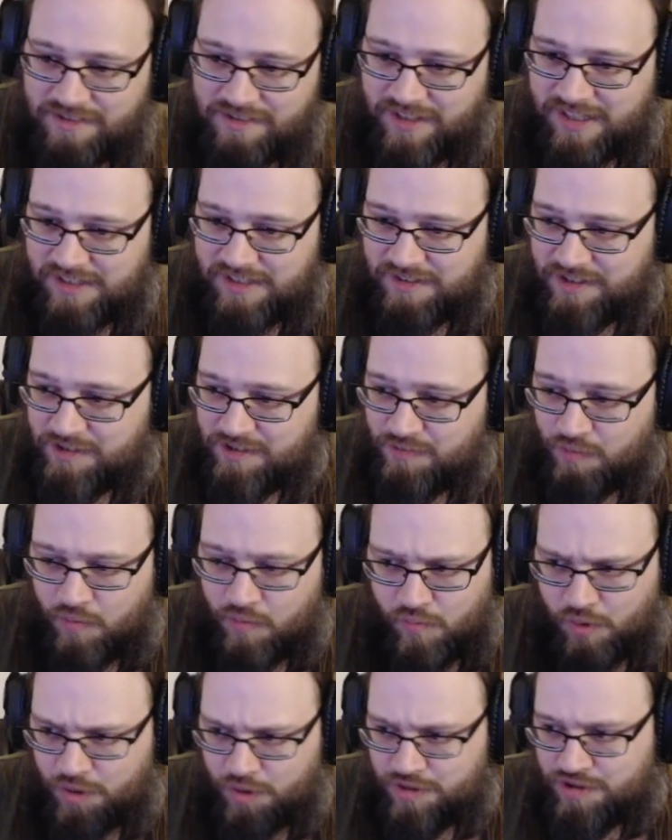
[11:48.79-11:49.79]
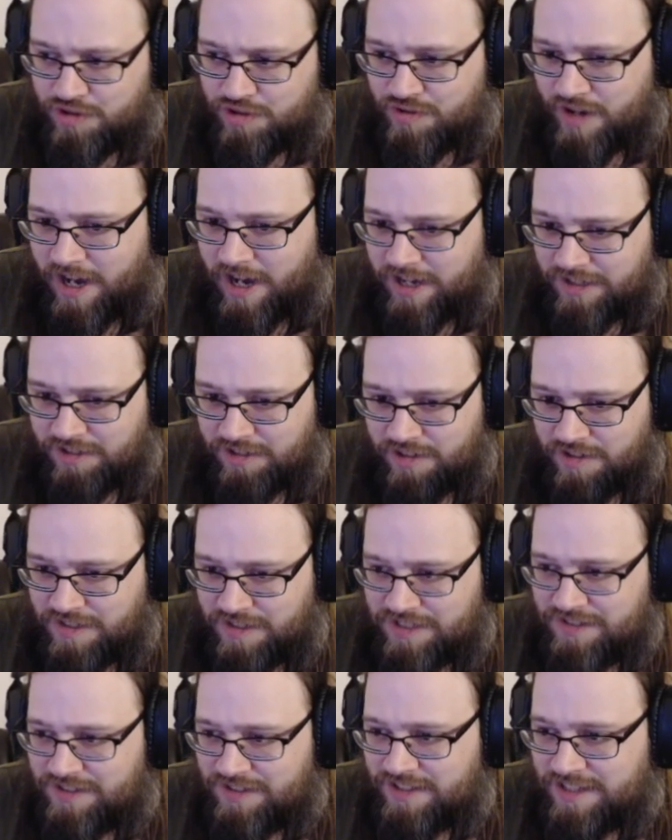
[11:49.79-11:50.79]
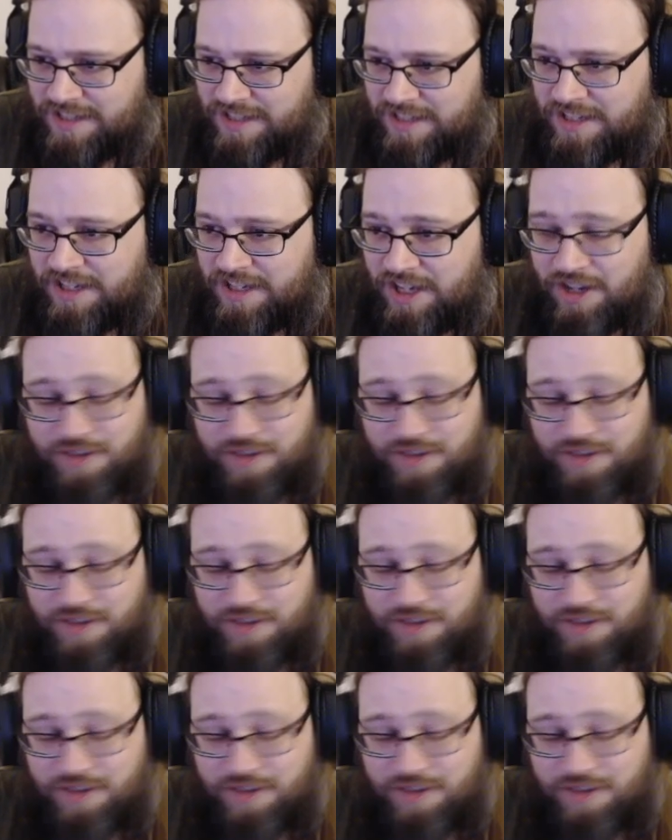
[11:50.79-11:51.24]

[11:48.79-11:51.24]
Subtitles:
like the rewards track currency,